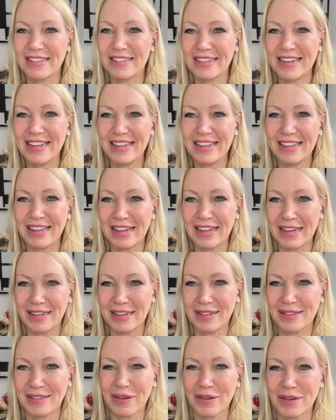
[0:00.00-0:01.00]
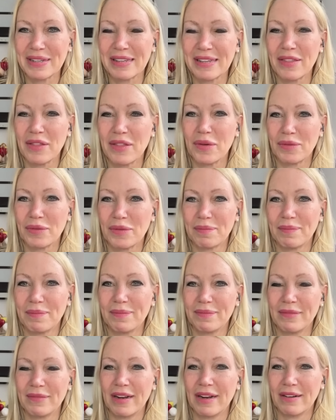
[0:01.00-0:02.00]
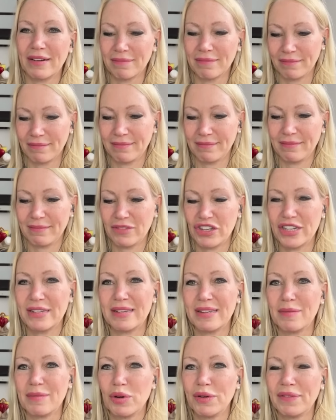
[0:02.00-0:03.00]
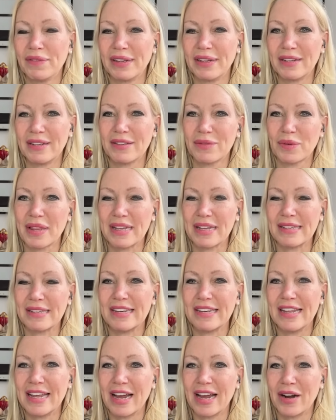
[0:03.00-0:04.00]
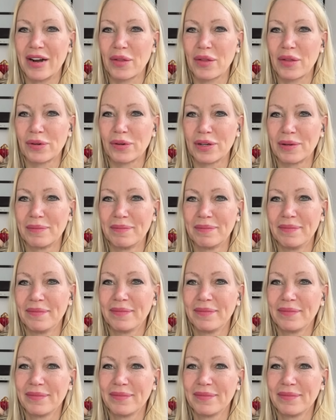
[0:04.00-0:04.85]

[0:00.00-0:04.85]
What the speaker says: Isn't it? Like, it's always in those, you know, cheesy movies where they sneak out of the room. Yeah.